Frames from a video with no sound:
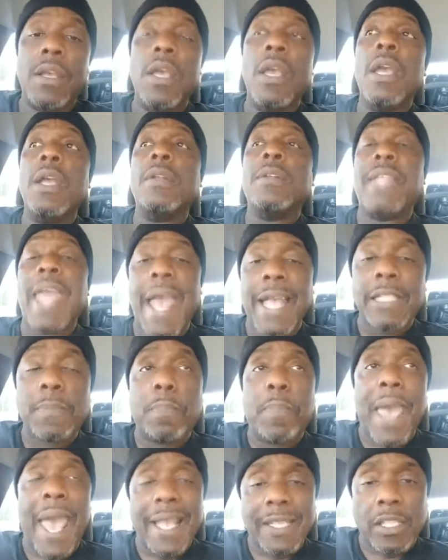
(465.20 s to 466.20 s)
That's
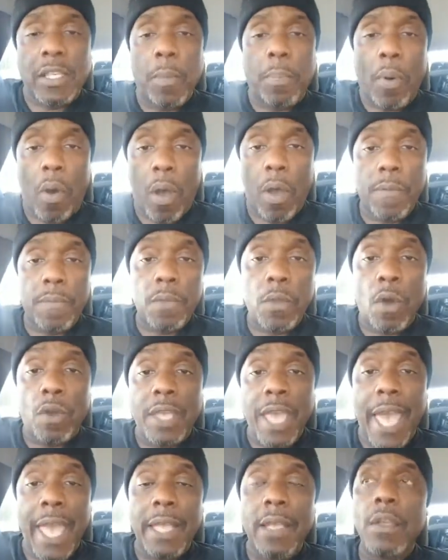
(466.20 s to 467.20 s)
basketball,
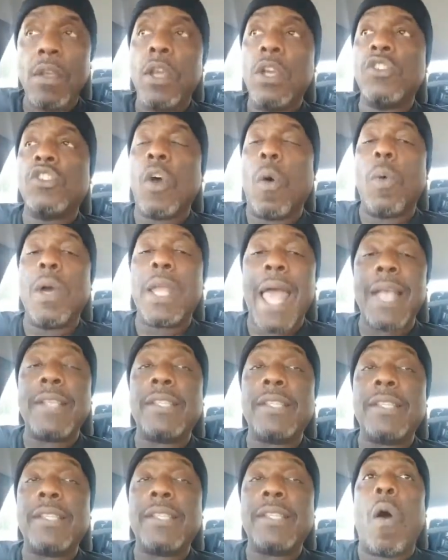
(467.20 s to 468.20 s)
okay? So when I
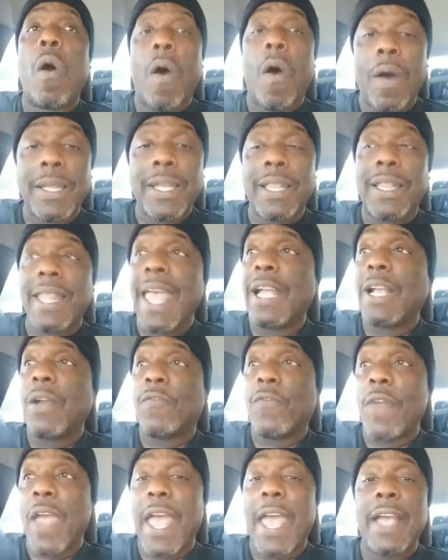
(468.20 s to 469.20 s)
saw all the Laker
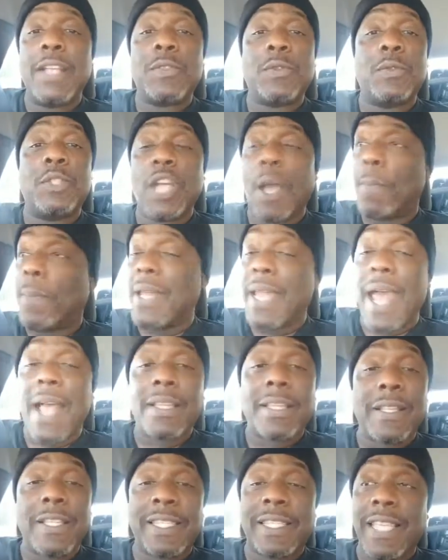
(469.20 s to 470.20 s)
fans jumping out
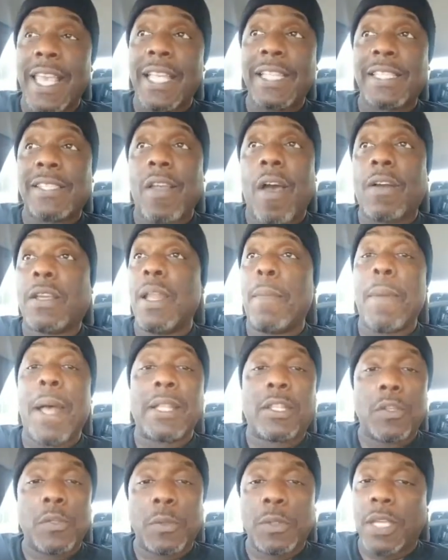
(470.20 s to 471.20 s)
the seats talking about
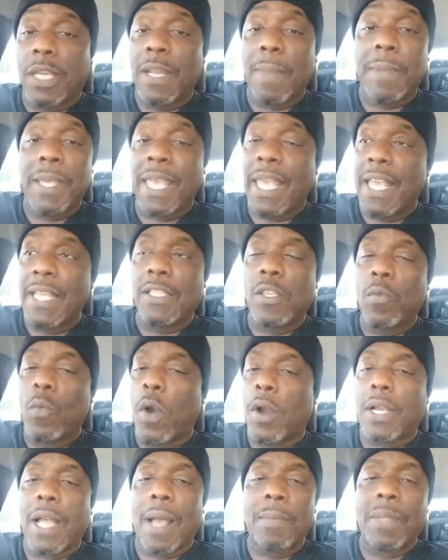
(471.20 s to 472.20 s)
this was going to be easy
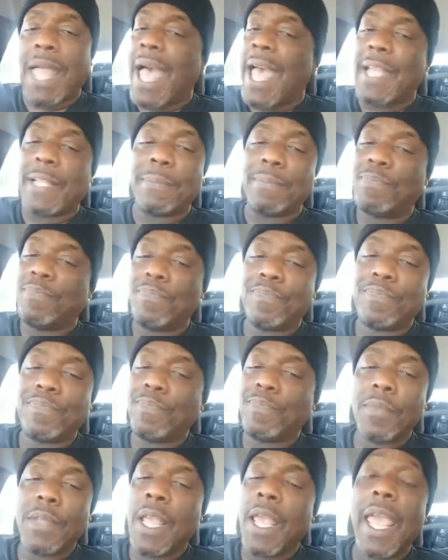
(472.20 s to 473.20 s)
work, I'm like,
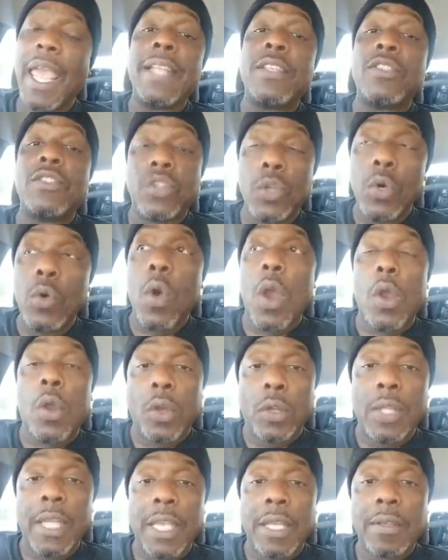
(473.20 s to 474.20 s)
it's too
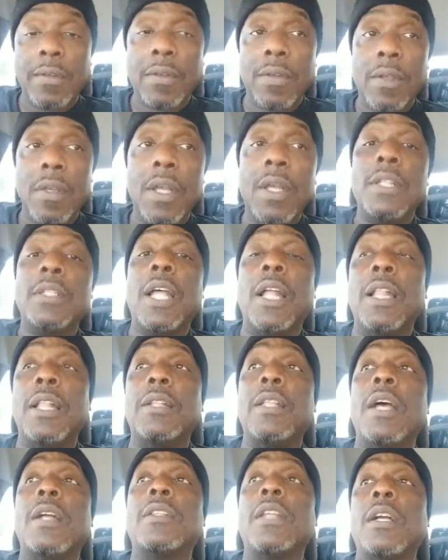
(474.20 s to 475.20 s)
early.
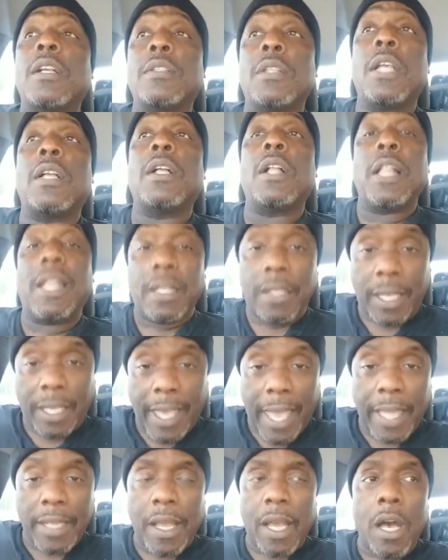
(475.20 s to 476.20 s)
The
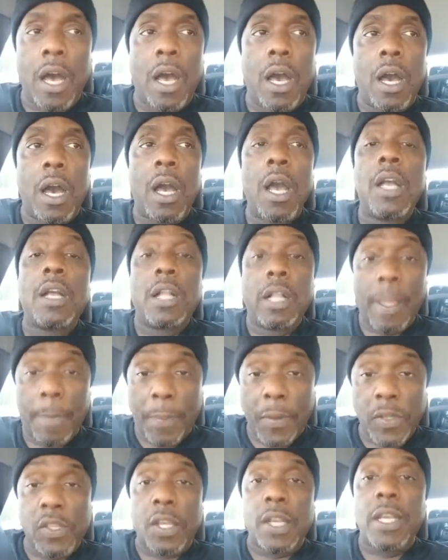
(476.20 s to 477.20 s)

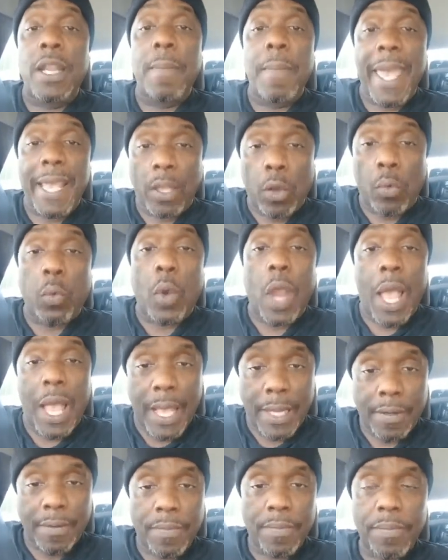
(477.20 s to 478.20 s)
Clippers are going to make a run.
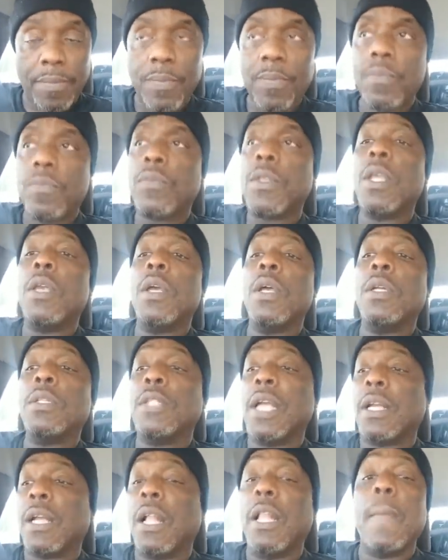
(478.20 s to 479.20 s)

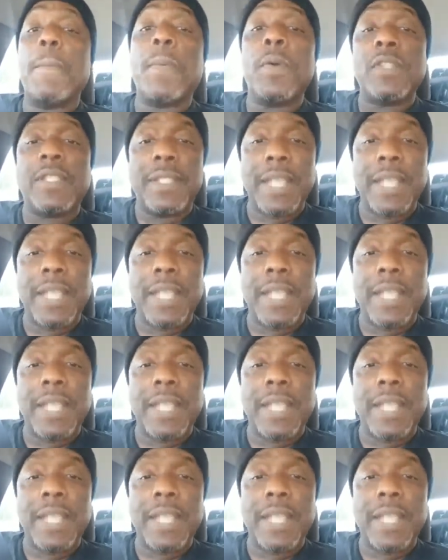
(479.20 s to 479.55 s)
The Clippers did